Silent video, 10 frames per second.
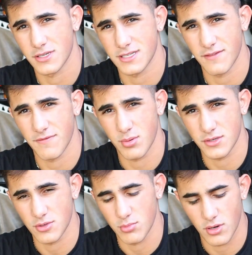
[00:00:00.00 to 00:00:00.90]
stiff
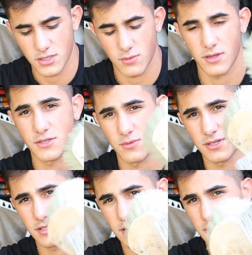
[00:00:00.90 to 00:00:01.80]
bristle brush, while this
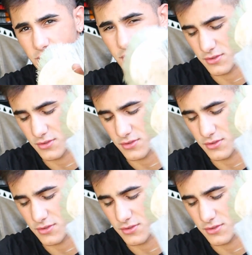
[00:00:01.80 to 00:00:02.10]
one's just real